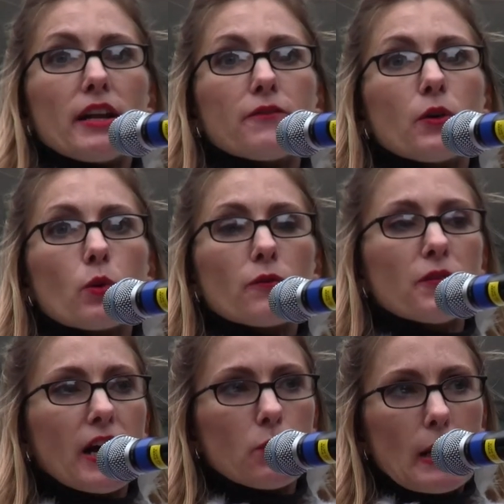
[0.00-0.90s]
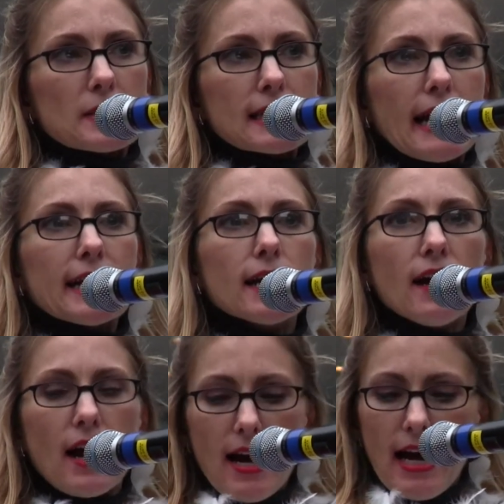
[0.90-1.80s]
And if it weren't for that
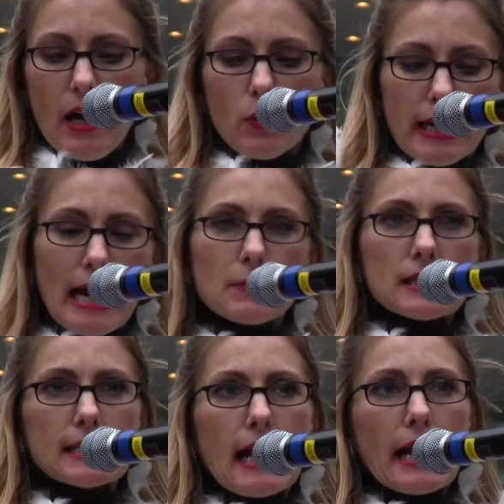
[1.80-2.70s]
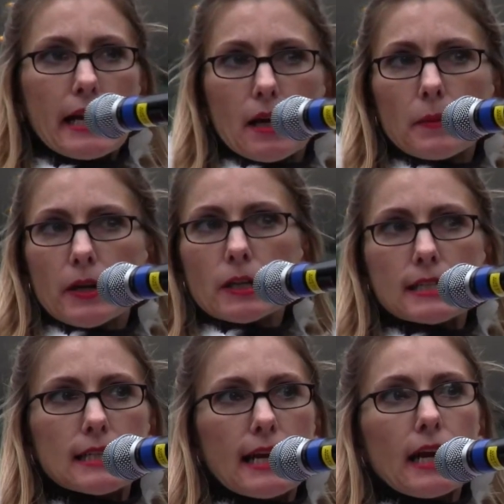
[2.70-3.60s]
website, I would not be standing up here
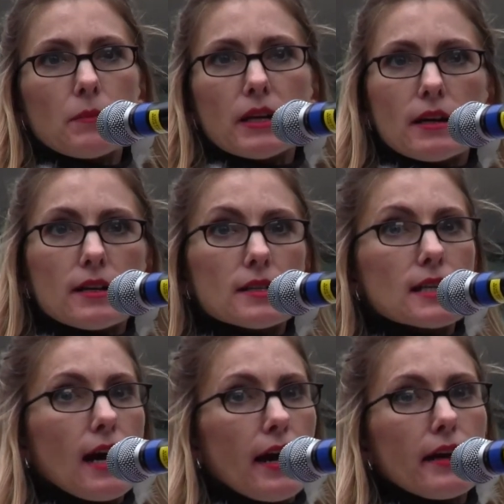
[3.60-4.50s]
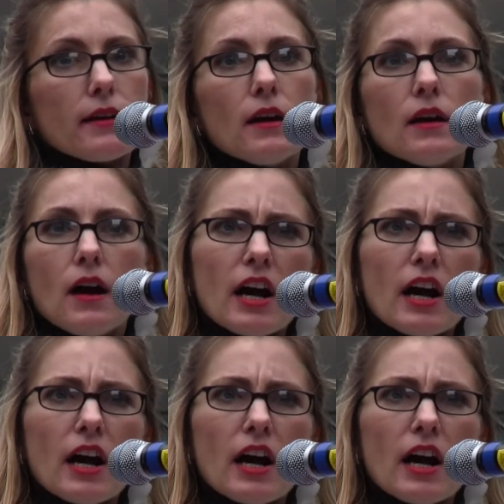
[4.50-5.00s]
today because I